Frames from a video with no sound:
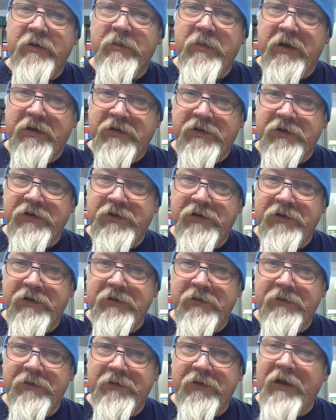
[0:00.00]
message
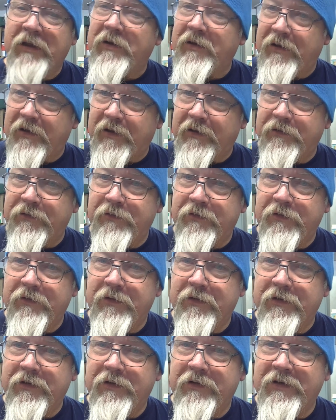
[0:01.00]
that love
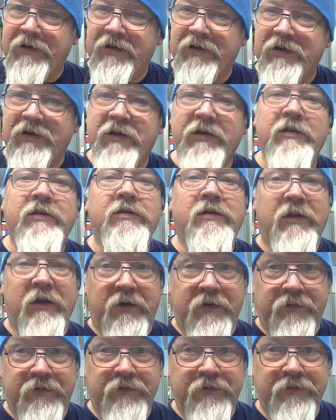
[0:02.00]
is
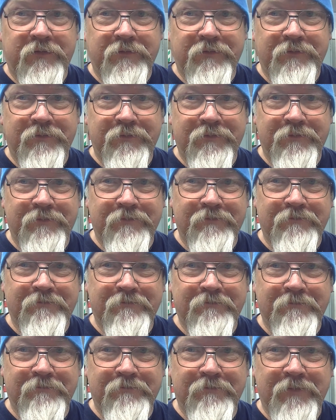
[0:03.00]
love.
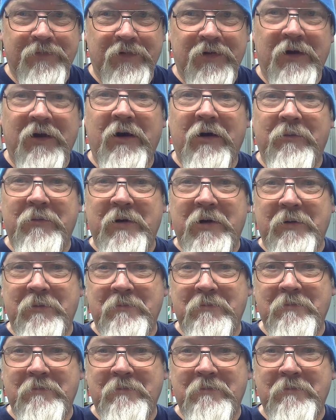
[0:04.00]
Amen.